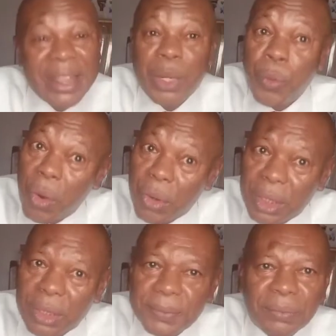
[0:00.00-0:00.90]
and they
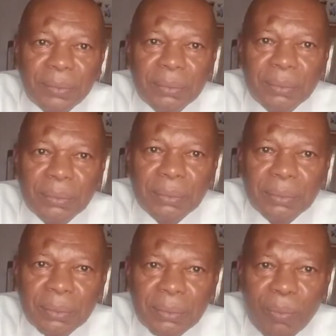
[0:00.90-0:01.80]
work.
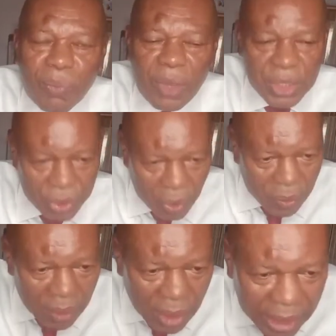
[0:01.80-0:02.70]

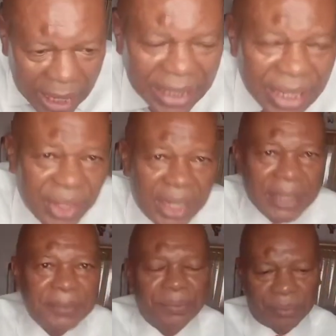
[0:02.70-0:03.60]
So, here are the three.